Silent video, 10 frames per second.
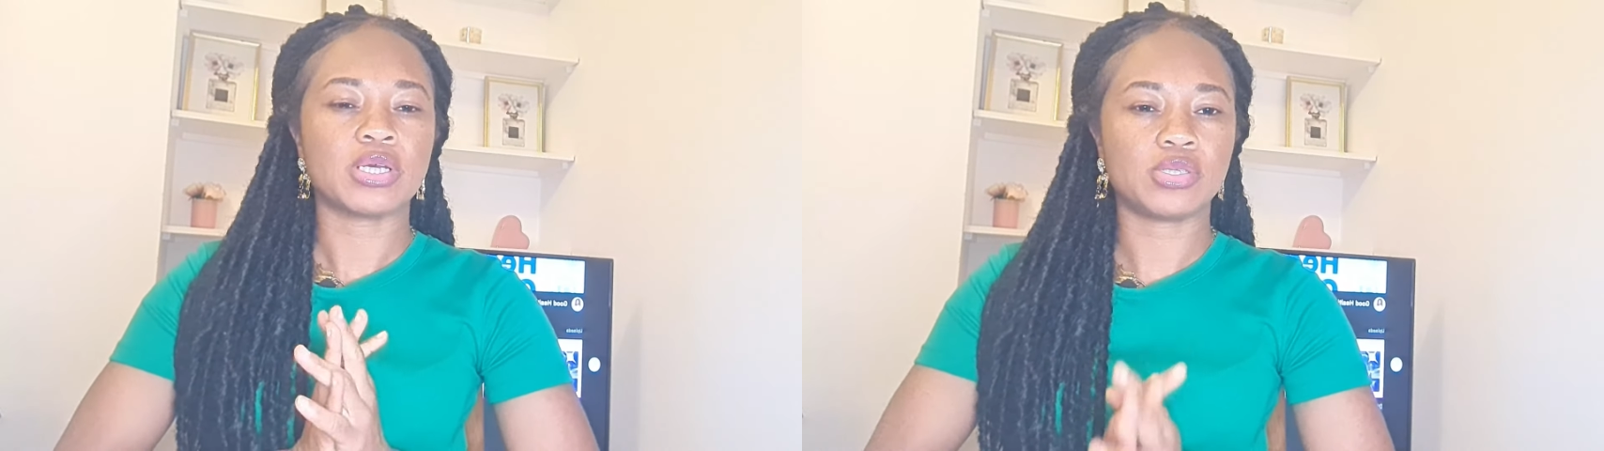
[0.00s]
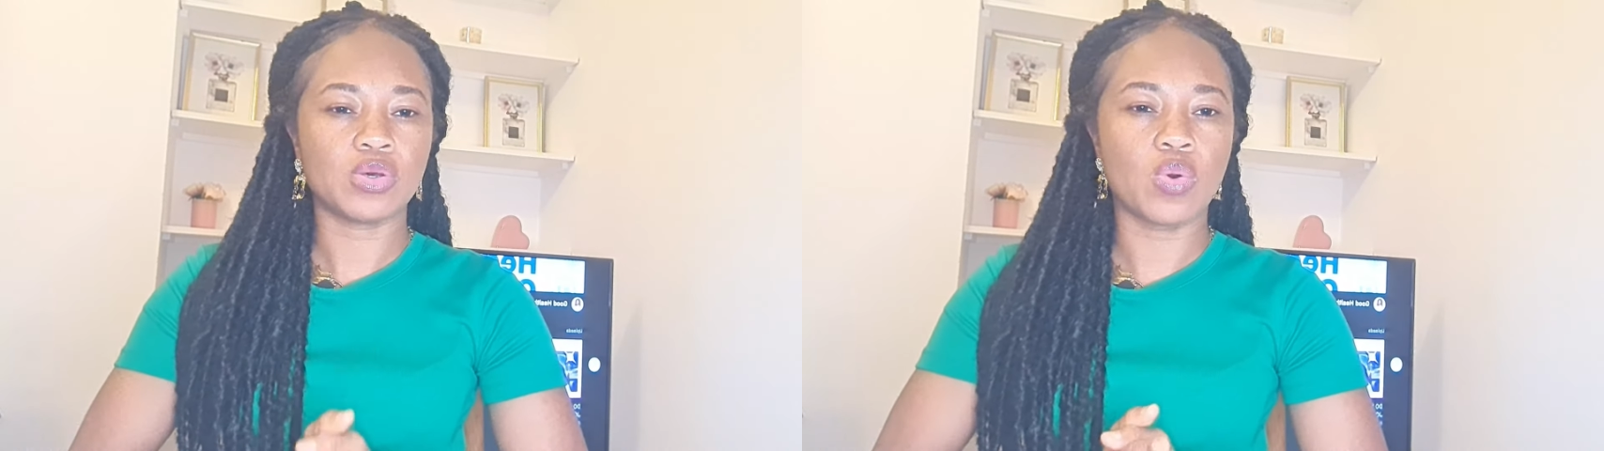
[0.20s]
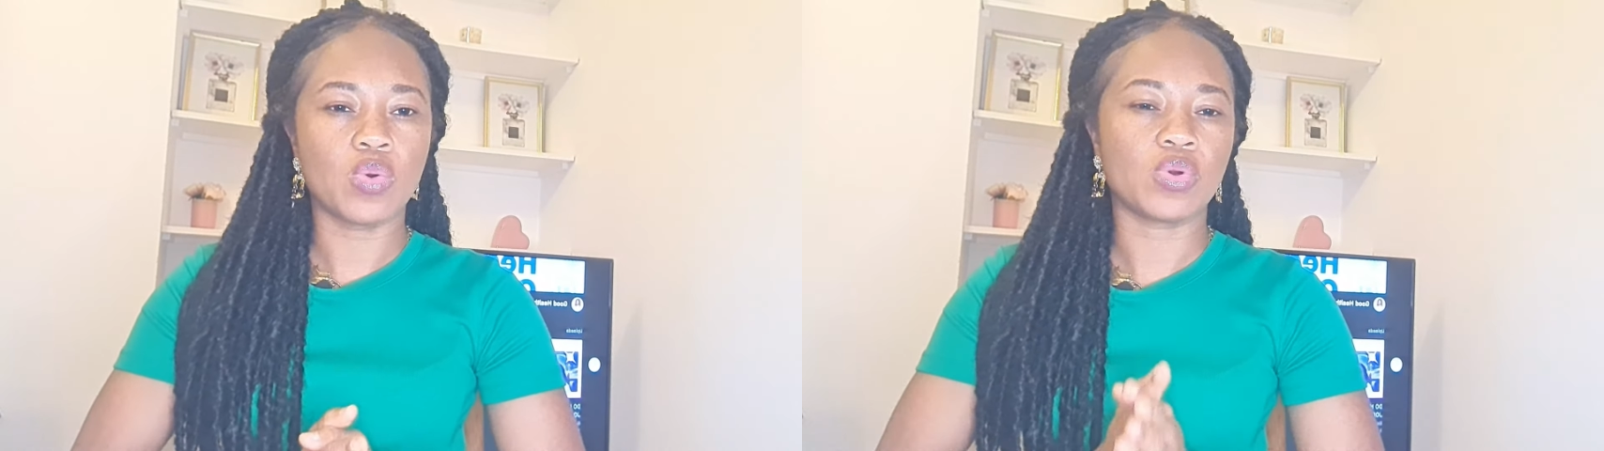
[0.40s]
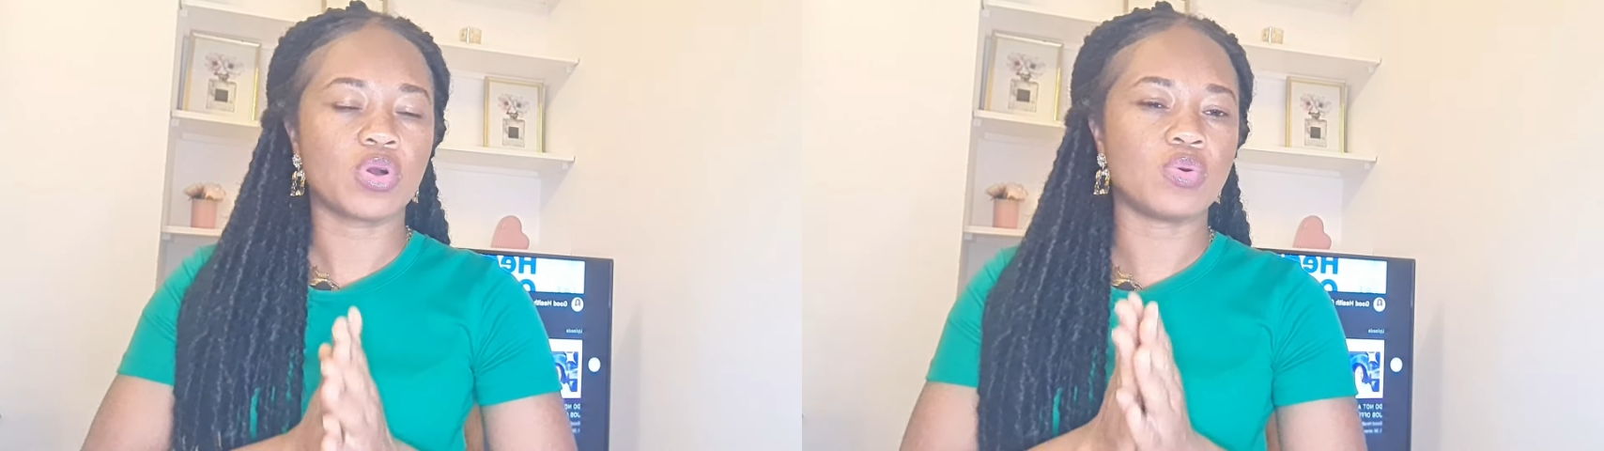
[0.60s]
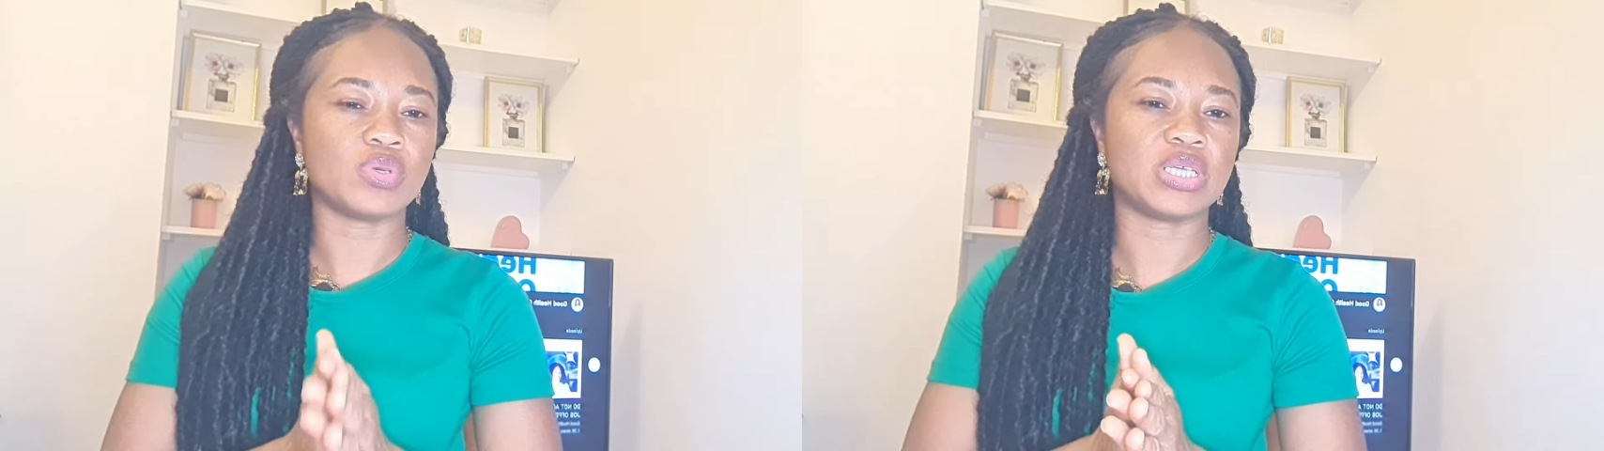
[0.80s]
So
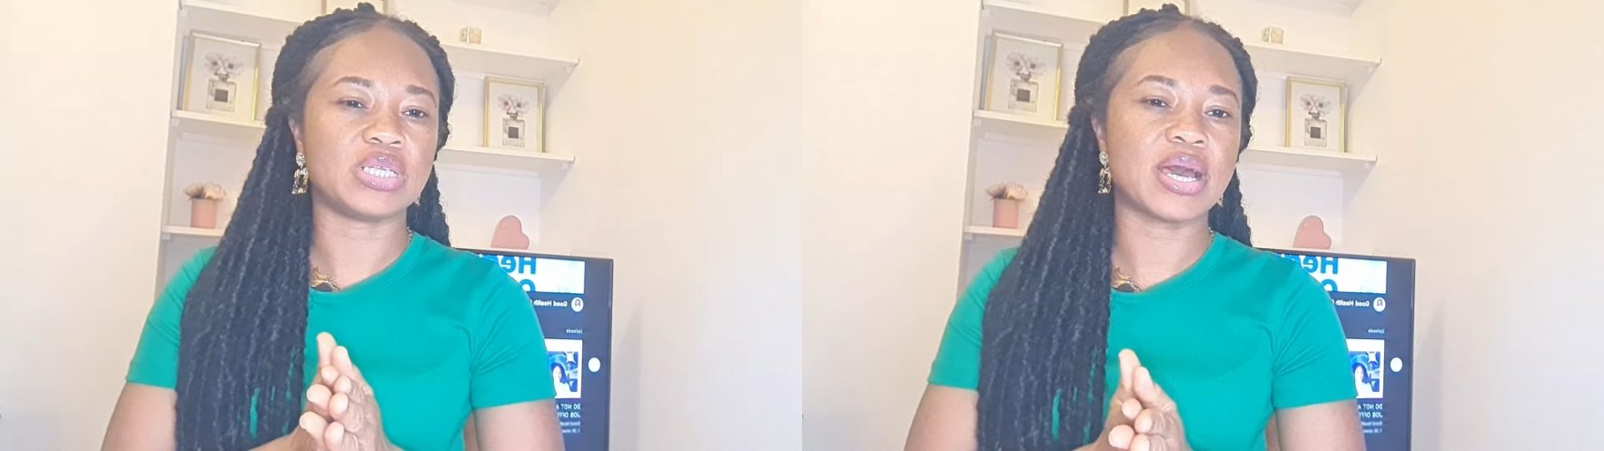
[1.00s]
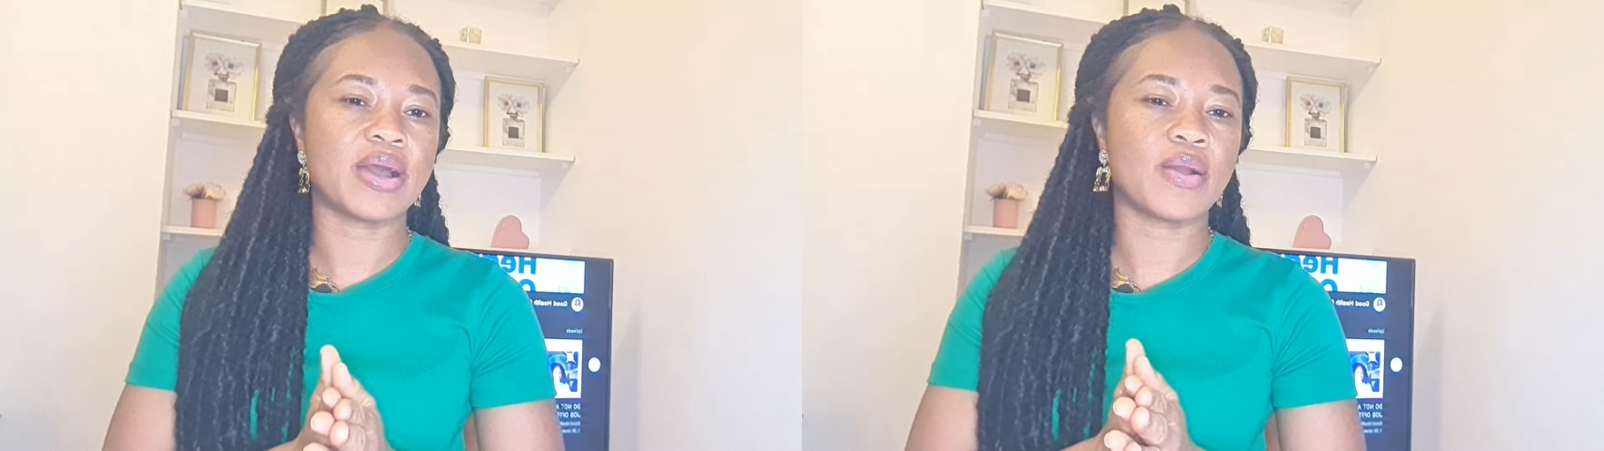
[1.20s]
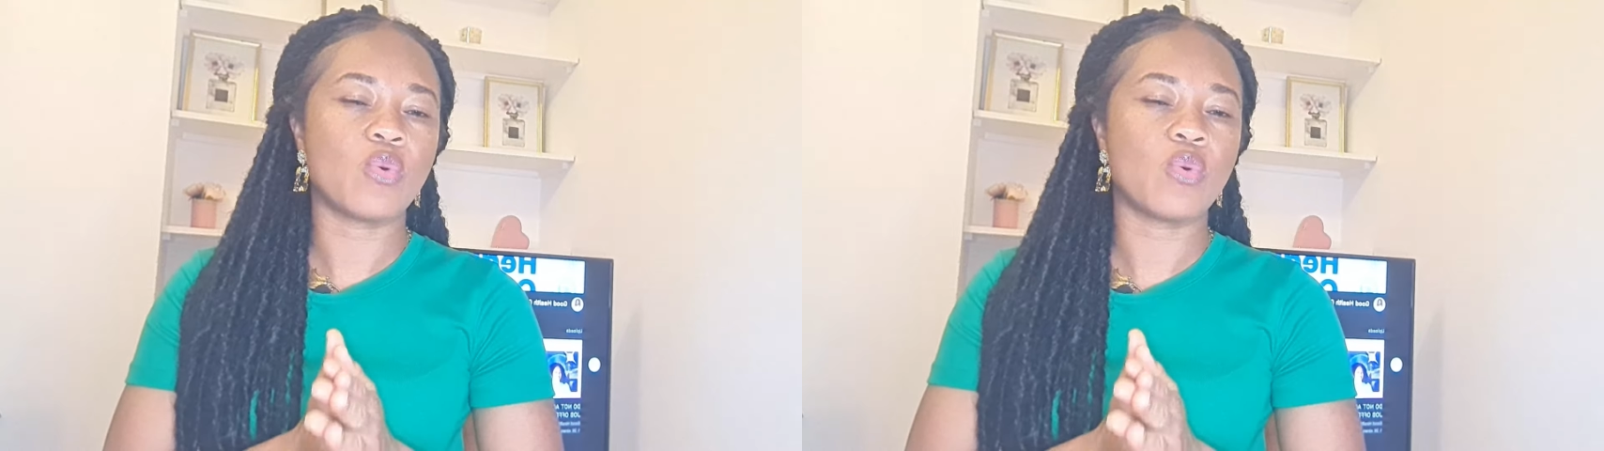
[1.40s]
consider